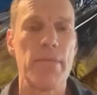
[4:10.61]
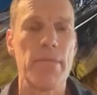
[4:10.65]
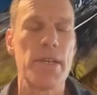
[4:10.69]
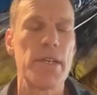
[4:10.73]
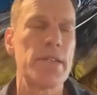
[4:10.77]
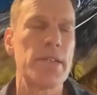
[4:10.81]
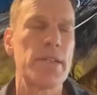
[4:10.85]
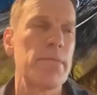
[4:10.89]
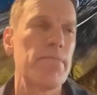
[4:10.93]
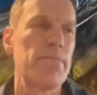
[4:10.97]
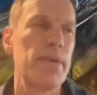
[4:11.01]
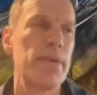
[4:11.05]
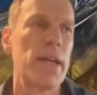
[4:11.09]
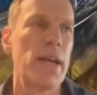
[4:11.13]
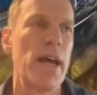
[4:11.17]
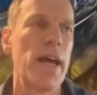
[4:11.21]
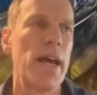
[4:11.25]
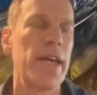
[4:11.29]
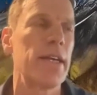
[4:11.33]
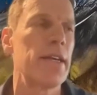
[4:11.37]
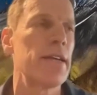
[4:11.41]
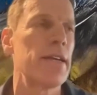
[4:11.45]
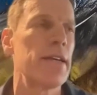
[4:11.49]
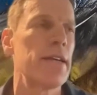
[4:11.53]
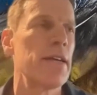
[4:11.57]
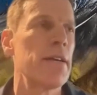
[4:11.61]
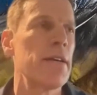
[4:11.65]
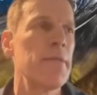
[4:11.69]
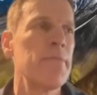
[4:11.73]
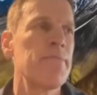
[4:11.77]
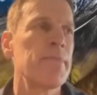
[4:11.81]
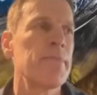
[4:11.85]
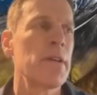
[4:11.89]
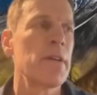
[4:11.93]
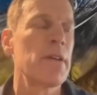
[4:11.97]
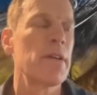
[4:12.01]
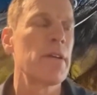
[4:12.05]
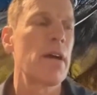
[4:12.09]
I mean, it's a bit like,
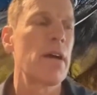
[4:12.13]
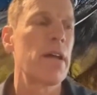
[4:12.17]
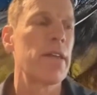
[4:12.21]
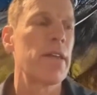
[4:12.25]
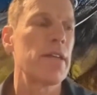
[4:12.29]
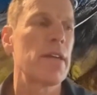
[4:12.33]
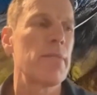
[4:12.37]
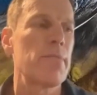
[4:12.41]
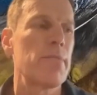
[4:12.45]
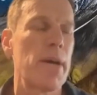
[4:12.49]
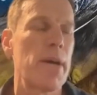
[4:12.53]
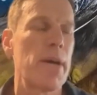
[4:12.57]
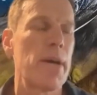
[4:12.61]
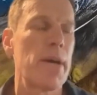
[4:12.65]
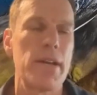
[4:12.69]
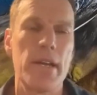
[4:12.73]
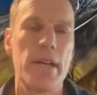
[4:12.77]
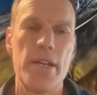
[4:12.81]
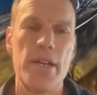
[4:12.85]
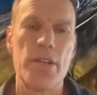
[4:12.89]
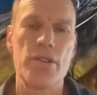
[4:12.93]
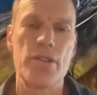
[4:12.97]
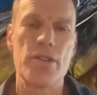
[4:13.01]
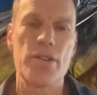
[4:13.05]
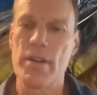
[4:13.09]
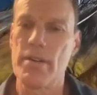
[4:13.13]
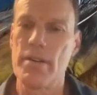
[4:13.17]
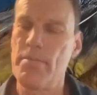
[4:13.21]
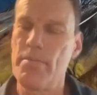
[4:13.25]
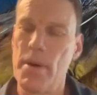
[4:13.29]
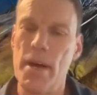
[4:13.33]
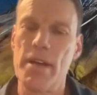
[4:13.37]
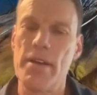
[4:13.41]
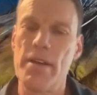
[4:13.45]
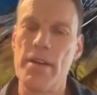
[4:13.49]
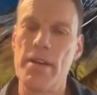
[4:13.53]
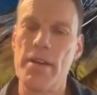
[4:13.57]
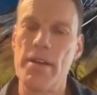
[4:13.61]
I think about nature and
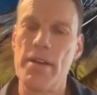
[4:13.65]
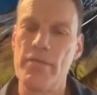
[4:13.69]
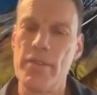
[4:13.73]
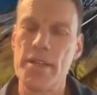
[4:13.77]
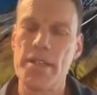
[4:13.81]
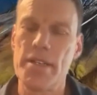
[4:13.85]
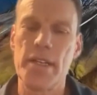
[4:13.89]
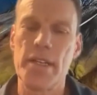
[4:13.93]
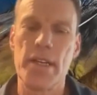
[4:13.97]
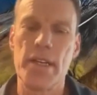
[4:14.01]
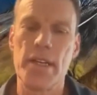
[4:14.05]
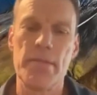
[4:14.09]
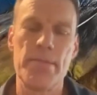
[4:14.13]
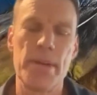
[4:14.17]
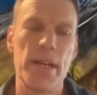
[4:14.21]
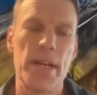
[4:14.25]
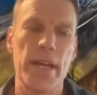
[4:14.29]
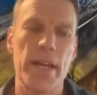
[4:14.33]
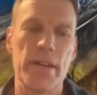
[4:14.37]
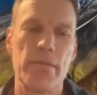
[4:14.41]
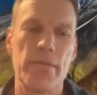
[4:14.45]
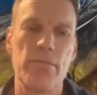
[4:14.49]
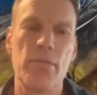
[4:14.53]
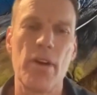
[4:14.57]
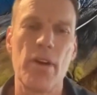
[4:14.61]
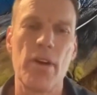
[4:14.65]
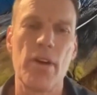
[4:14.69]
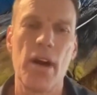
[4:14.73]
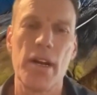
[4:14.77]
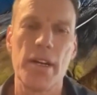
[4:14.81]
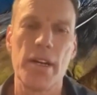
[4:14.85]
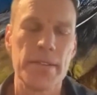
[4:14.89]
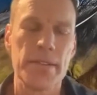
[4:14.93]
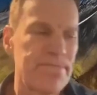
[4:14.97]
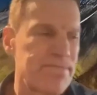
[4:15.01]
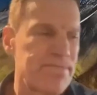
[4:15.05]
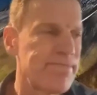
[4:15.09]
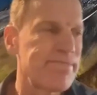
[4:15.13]
biodiversity a bit like a
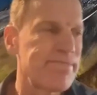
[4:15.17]
rug.